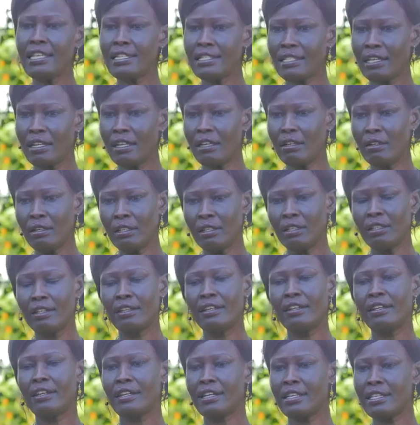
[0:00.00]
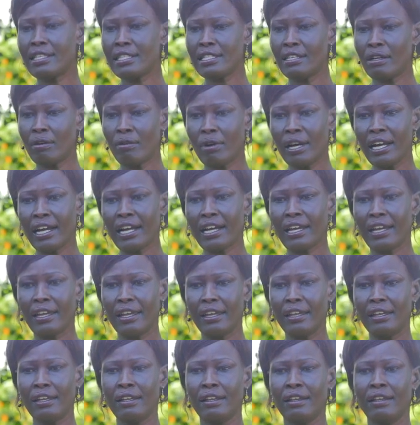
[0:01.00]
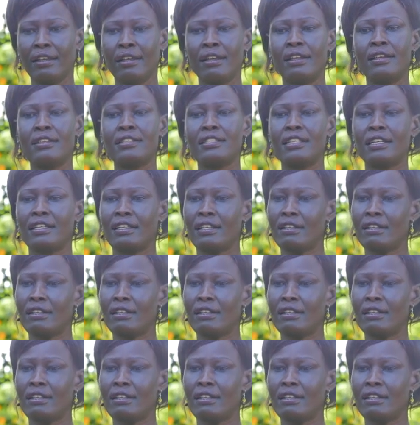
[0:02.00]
How are they going to create